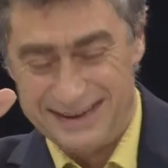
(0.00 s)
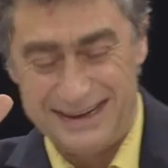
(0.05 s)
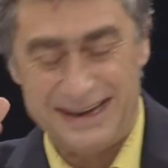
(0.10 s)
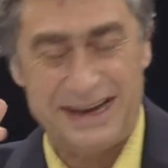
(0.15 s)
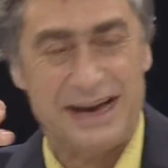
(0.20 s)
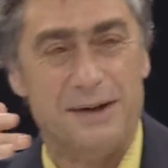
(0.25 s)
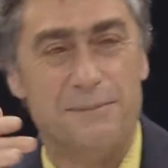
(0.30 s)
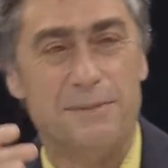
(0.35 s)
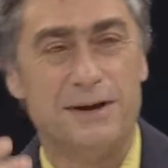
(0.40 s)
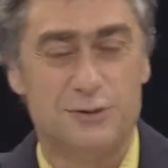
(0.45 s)

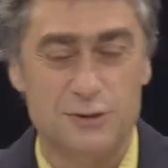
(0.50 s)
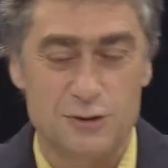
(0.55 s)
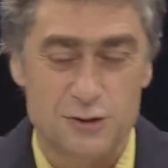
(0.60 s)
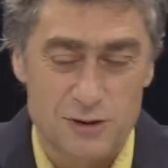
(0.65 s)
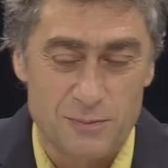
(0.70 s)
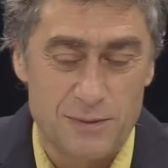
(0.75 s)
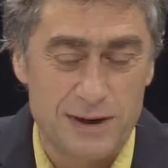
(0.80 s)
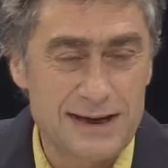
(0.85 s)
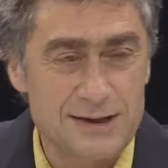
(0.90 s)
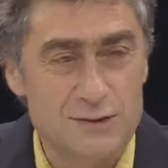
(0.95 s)
obviously not going
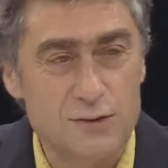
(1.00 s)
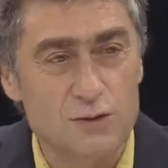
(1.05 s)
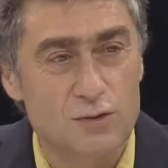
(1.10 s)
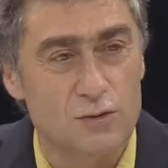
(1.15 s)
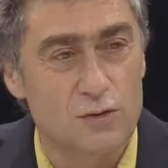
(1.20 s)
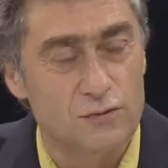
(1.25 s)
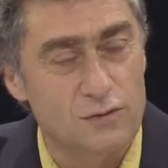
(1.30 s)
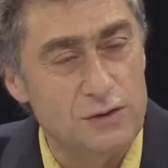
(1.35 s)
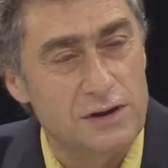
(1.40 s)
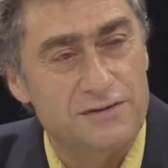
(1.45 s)
to replace the
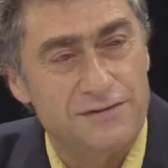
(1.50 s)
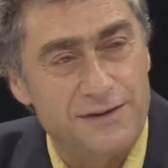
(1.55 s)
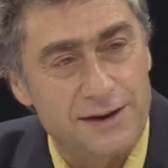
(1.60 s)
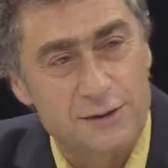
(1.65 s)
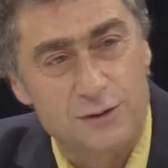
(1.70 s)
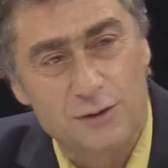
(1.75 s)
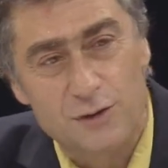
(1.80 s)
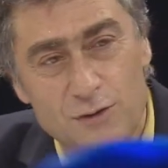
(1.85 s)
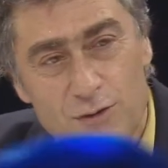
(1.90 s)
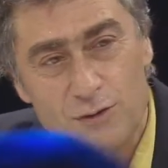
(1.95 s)
coffee
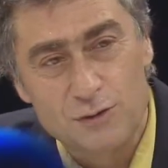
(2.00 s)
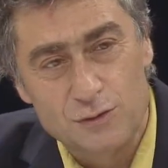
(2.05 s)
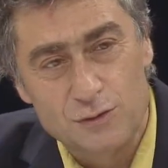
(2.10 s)
machine.